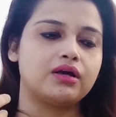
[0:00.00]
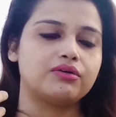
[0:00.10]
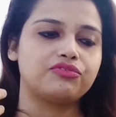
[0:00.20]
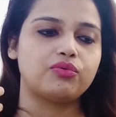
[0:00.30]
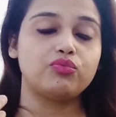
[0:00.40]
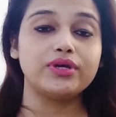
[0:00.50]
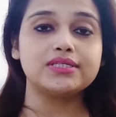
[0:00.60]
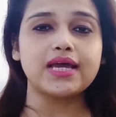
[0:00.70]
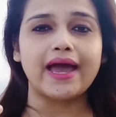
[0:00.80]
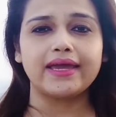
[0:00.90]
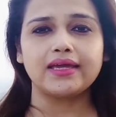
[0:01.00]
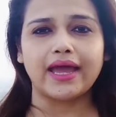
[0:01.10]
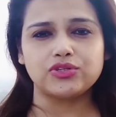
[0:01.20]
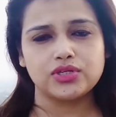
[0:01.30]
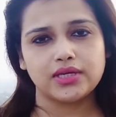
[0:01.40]
from which I
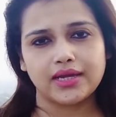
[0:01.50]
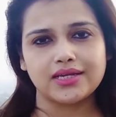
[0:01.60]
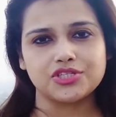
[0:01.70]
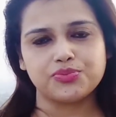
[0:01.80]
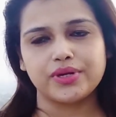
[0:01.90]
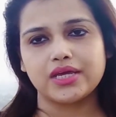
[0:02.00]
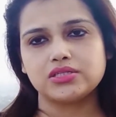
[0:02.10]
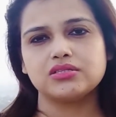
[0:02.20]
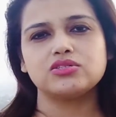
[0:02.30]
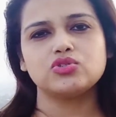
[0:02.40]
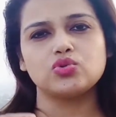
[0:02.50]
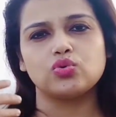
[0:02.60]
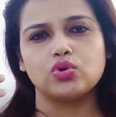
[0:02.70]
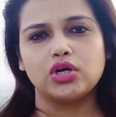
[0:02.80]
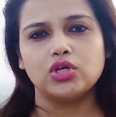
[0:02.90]
actually get inspirations
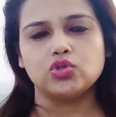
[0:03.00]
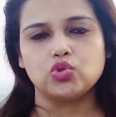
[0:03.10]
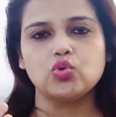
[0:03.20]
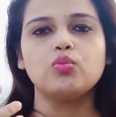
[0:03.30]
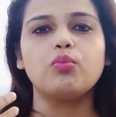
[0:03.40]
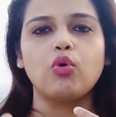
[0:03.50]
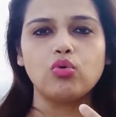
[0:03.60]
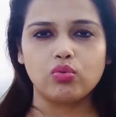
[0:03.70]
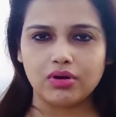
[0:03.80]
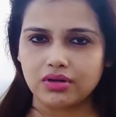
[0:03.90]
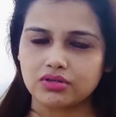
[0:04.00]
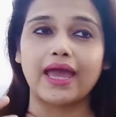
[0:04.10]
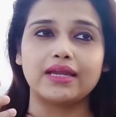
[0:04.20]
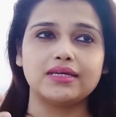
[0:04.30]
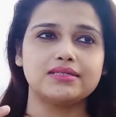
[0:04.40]
to do more work,
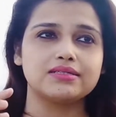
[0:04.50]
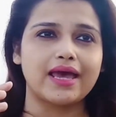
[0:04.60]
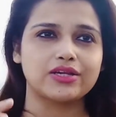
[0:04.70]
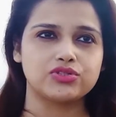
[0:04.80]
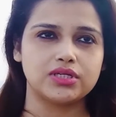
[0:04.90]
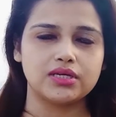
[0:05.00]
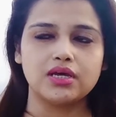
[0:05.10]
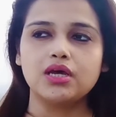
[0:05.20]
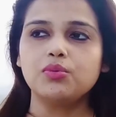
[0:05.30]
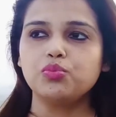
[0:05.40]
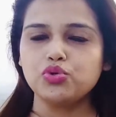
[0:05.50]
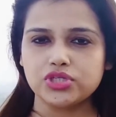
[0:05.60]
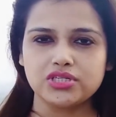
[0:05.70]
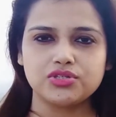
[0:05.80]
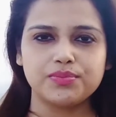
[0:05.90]
and it actually
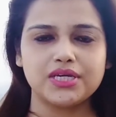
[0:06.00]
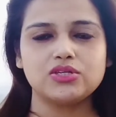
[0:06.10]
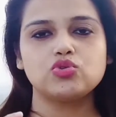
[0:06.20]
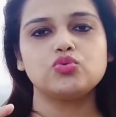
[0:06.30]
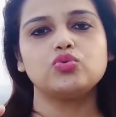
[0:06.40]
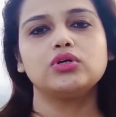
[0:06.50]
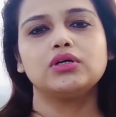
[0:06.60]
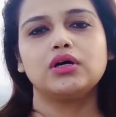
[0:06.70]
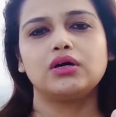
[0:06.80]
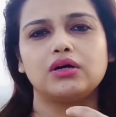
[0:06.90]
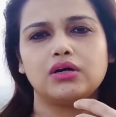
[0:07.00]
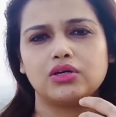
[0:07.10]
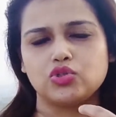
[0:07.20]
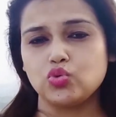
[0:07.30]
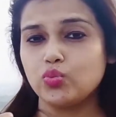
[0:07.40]
pushes me to
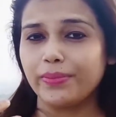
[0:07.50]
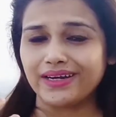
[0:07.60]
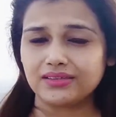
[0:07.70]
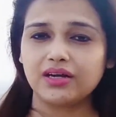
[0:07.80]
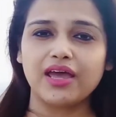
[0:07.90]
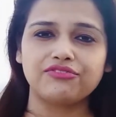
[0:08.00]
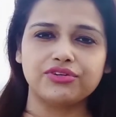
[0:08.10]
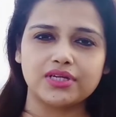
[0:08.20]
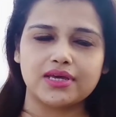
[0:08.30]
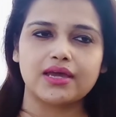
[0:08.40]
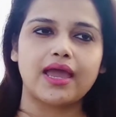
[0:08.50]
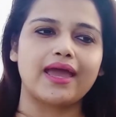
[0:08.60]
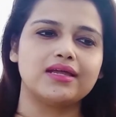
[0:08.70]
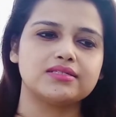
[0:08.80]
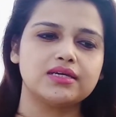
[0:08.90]
do better every day.
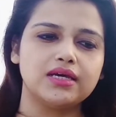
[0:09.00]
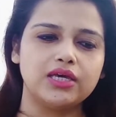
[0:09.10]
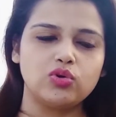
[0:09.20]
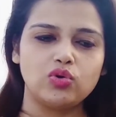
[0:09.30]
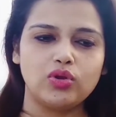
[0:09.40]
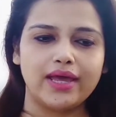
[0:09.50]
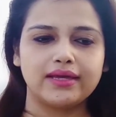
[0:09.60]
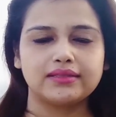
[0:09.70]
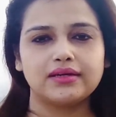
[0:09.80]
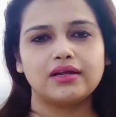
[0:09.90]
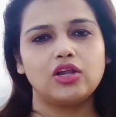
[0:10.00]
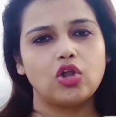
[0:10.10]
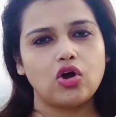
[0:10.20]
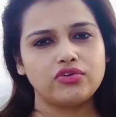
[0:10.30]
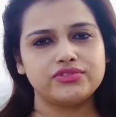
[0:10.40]
And like there are a
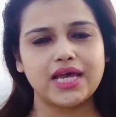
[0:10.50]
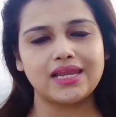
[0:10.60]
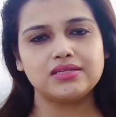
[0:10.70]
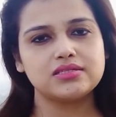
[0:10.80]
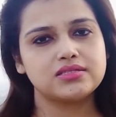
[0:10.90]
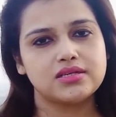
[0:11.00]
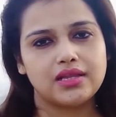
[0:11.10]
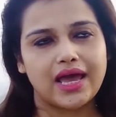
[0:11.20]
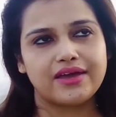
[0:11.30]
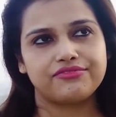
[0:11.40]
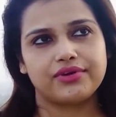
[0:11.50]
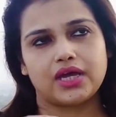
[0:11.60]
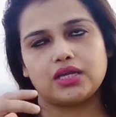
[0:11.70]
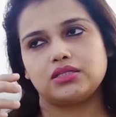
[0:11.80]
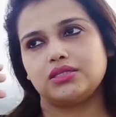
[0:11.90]
lot of challenges in life,
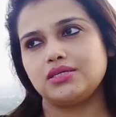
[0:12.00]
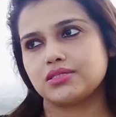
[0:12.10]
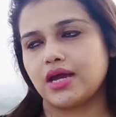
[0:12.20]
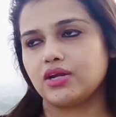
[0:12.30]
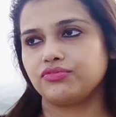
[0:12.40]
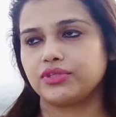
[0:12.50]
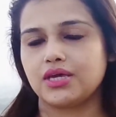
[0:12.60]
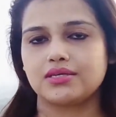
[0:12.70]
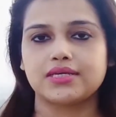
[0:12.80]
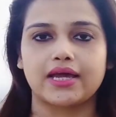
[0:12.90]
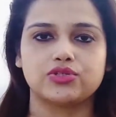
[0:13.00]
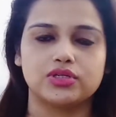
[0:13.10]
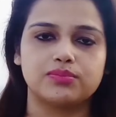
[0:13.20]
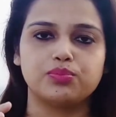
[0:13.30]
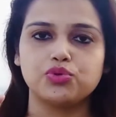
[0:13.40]
and these kind of things
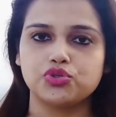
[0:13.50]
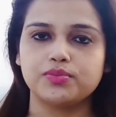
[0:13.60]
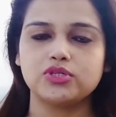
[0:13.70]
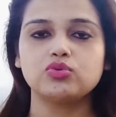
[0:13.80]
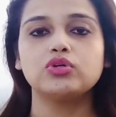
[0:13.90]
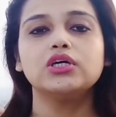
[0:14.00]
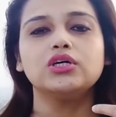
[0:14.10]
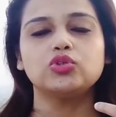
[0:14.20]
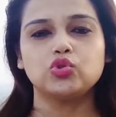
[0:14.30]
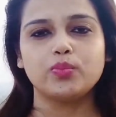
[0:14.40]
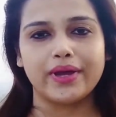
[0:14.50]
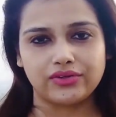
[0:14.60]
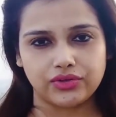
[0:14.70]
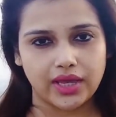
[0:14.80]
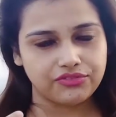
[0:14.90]
actually push me to do
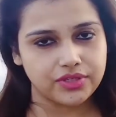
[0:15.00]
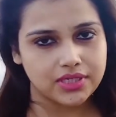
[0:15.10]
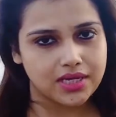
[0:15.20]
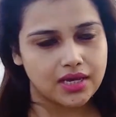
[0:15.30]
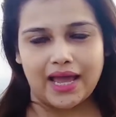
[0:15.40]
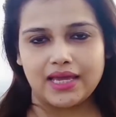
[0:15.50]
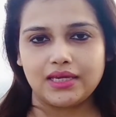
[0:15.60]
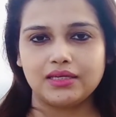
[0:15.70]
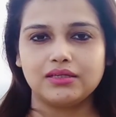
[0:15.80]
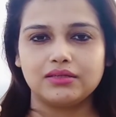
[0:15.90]
better every day. I